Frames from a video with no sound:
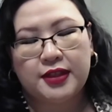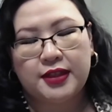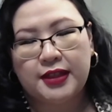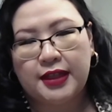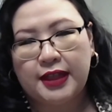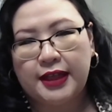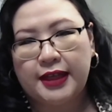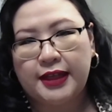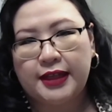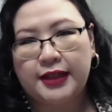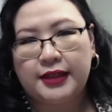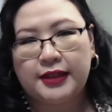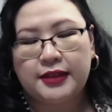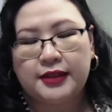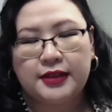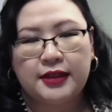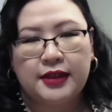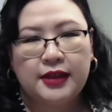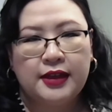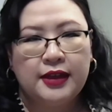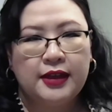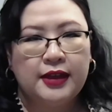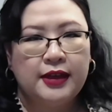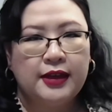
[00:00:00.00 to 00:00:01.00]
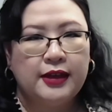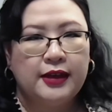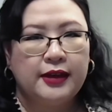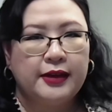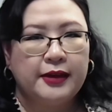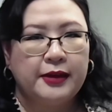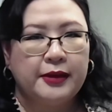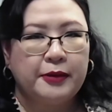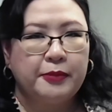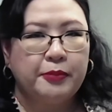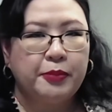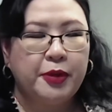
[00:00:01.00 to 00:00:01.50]
things,
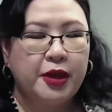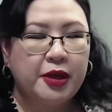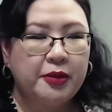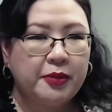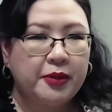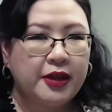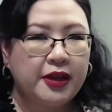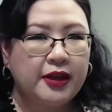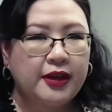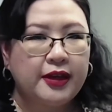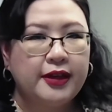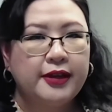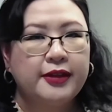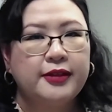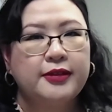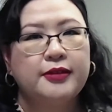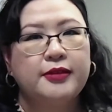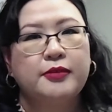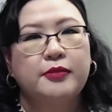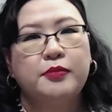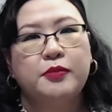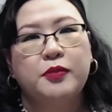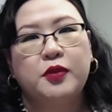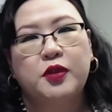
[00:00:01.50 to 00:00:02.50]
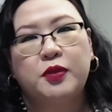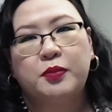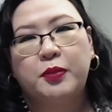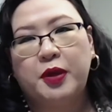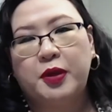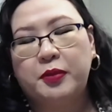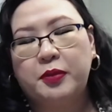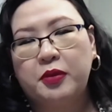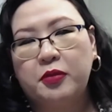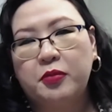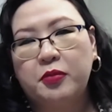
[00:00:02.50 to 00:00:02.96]
baby items, baby